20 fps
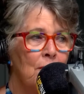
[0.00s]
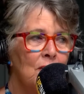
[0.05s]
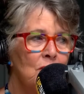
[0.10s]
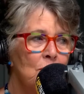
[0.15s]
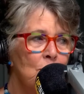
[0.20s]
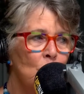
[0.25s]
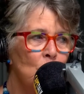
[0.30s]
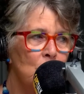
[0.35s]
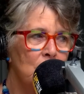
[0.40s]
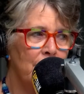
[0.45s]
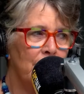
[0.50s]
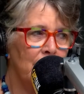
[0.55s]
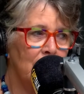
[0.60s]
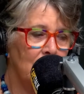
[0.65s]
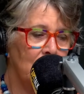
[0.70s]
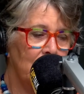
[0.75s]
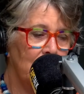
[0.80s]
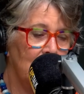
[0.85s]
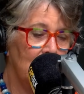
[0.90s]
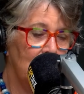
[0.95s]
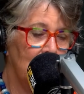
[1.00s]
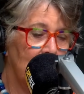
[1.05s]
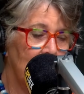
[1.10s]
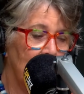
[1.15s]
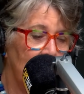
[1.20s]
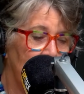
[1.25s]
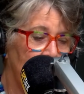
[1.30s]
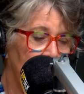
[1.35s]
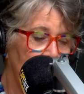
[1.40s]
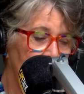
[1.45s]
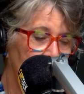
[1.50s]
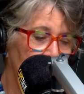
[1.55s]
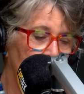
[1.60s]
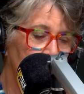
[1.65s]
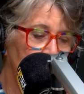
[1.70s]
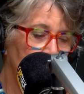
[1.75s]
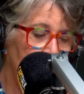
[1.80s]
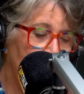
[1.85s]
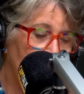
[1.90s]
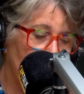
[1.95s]
Much more difficult than
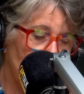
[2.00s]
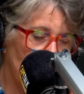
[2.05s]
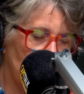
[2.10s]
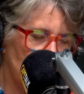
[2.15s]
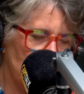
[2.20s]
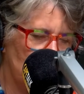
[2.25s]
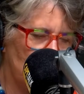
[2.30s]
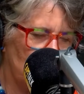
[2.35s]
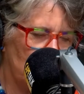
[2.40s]
in main course